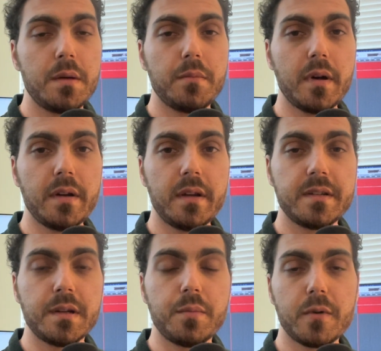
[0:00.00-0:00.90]
but it's
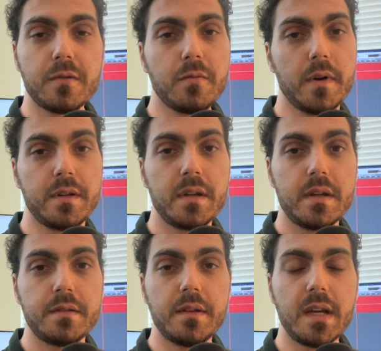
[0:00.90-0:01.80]
an important one.
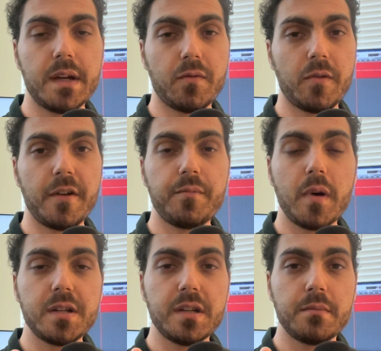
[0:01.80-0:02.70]
Do they have a rough
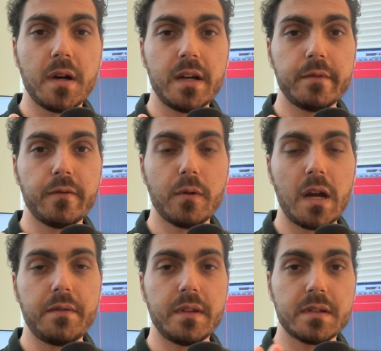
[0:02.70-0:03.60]
budget in mind before
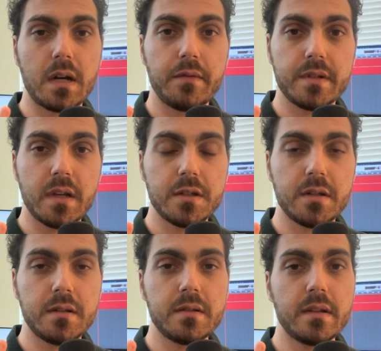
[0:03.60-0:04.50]
having this
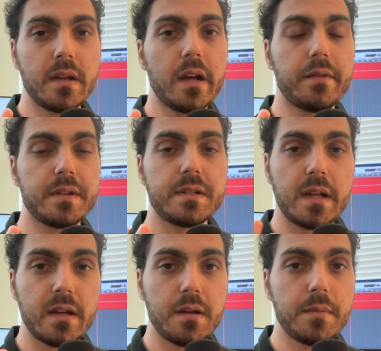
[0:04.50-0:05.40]
conversation? Do they have a
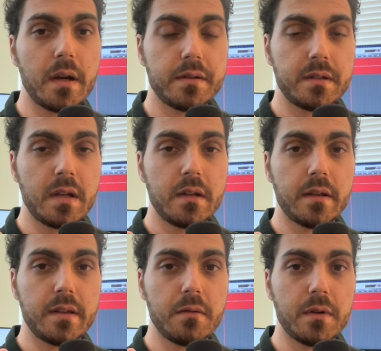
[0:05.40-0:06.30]
set amount
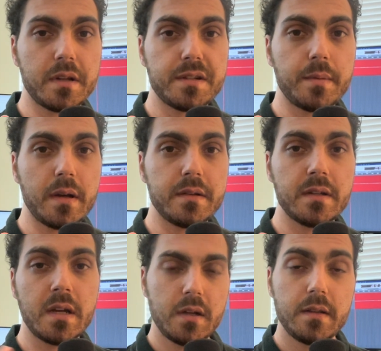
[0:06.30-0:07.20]
that they want to spend?
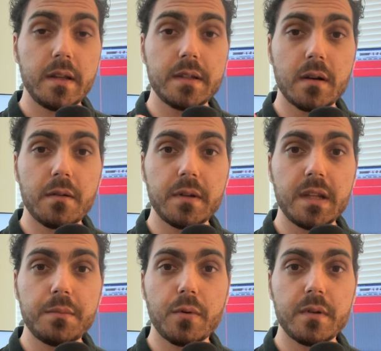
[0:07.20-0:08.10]
These are all
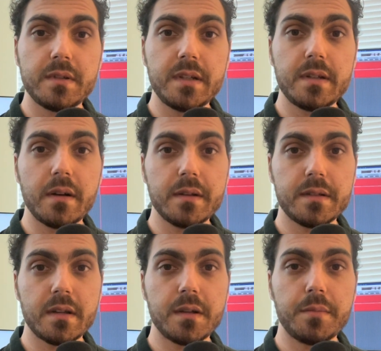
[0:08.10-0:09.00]
really important details
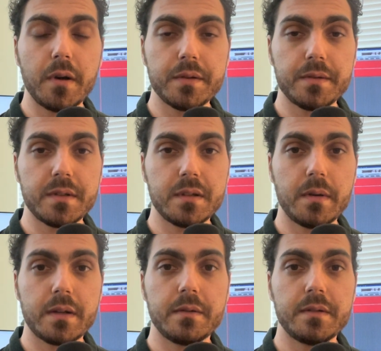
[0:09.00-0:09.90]
that composers and
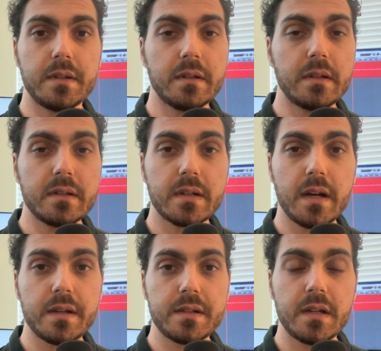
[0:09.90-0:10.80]
directors need to
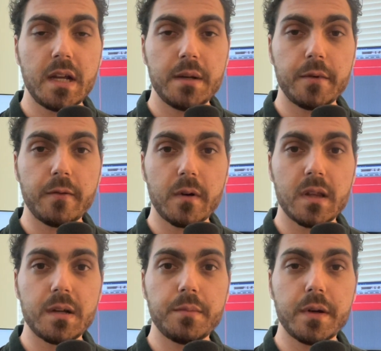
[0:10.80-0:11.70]
discuss before
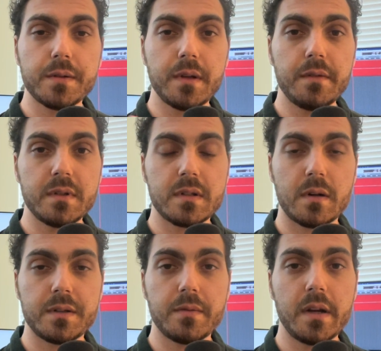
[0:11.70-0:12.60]
the composer even
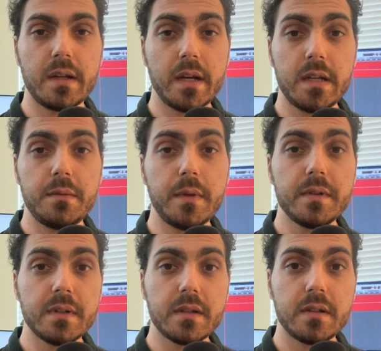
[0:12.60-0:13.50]
starts writing any
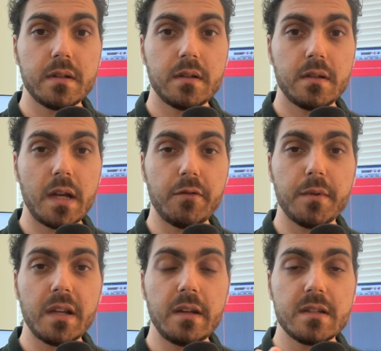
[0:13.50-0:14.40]
music.
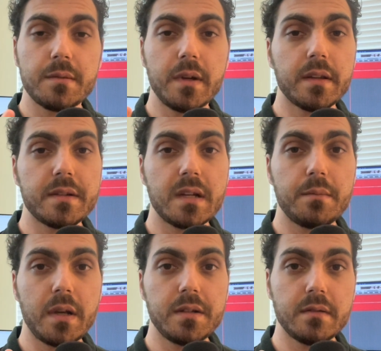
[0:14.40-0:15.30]
Everybody needs to be on the same
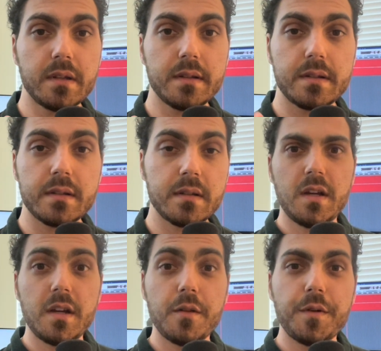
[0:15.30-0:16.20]
page with this.
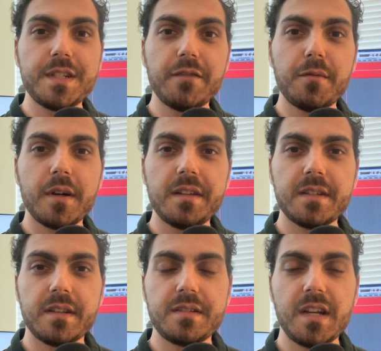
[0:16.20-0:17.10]
Once everybody's
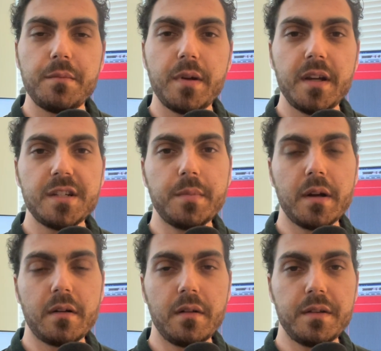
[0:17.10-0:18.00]
on the same page
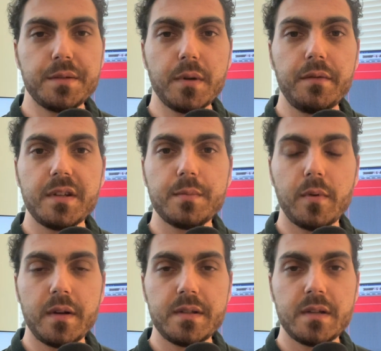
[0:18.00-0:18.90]
about all these previous
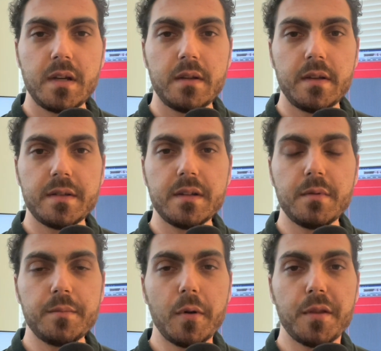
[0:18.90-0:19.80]
points, this is
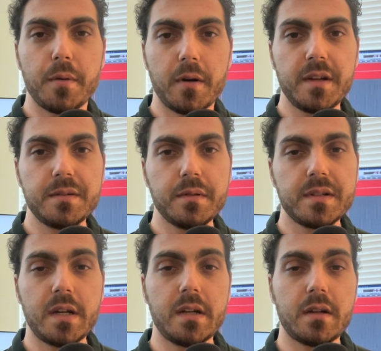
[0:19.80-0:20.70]
when both parties will
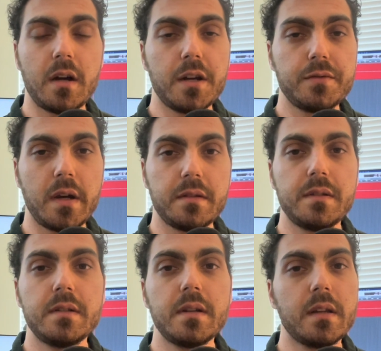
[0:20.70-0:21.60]
sign a contract
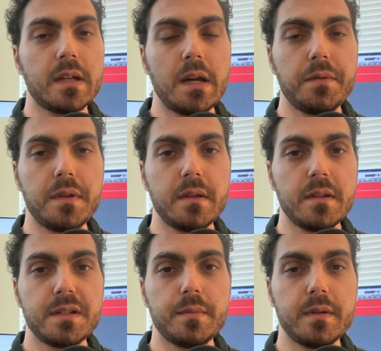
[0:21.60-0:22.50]
detailing everything
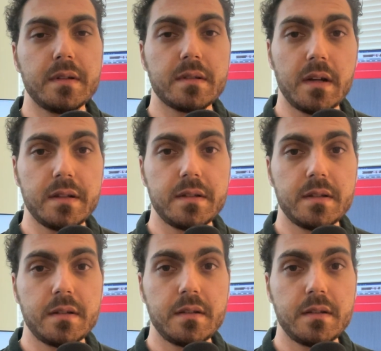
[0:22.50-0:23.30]
that's been discussed.